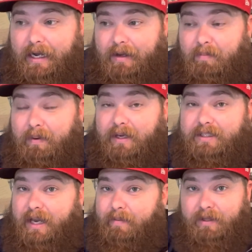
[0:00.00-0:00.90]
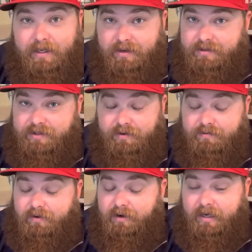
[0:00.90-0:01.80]
Biggest game of the year so
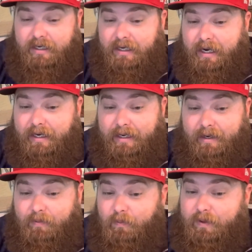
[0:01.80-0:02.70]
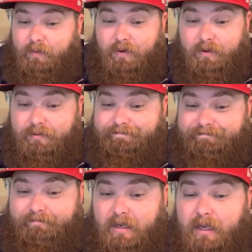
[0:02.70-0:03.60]
far. We will
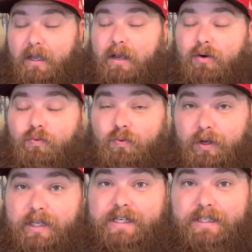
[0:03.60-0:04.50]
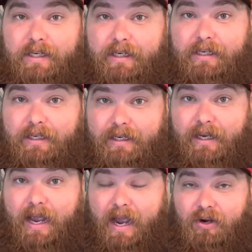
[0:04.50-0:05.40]
really see
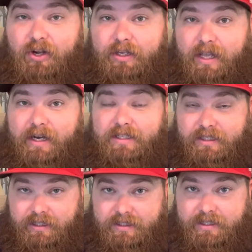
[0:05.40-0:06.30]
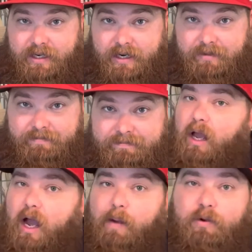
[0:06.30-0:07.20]
how good Tennessee is today.
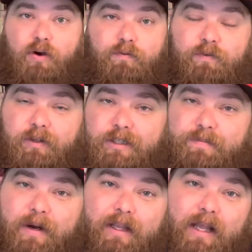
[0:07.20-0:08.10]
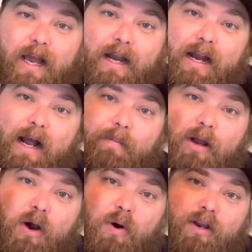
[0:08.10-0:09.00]
I'm going Phillies money line, and I'm
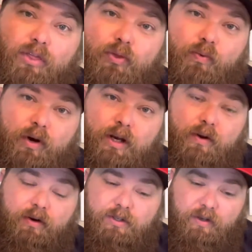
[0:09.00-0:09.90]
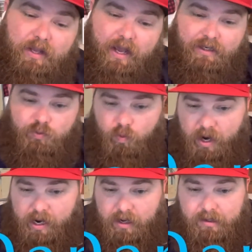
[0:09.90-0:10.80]
going 3 units on that as
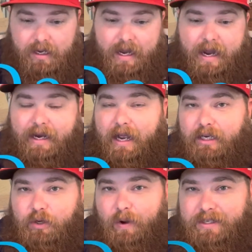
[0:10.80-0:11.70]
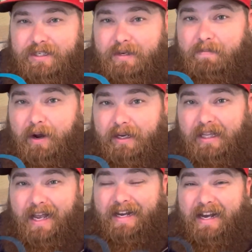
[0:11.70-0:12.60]
well. I got UNC money
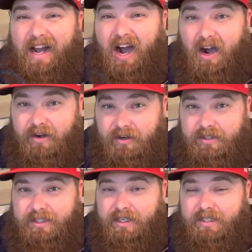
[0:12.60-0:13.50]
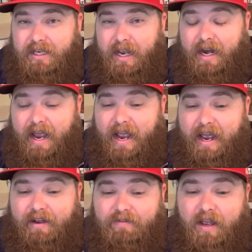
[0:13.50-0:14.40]
line and under
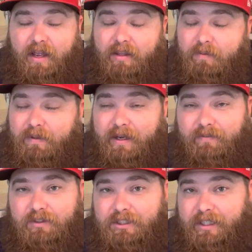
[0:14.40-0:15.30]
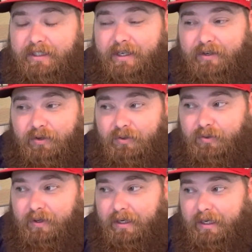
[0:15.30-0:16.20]
60.5. They're playing Virginia,
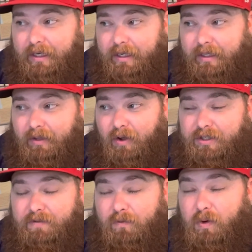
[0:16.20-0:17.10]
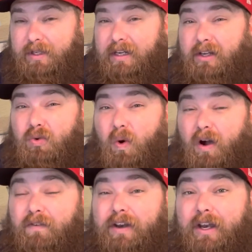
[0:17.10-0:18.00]
who lost
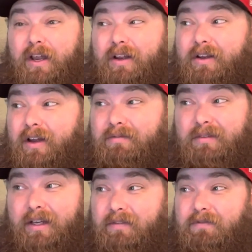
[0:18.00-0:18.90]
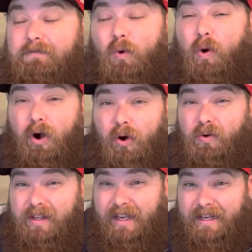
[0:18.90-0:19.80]
14-12 in like 4
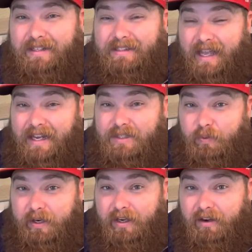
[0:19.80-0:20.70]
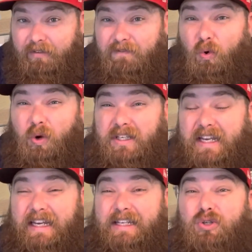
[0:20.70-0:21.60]
OTs last week.
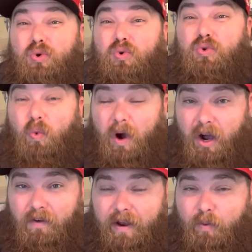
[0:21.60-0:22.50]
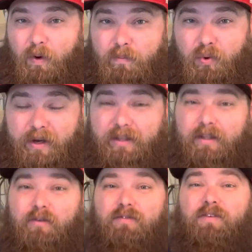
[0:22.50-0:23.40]
14-12. At one point, I think
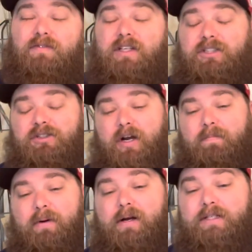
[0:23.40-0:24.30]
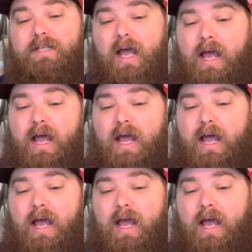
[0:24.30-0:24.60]
there were 15 straight punts.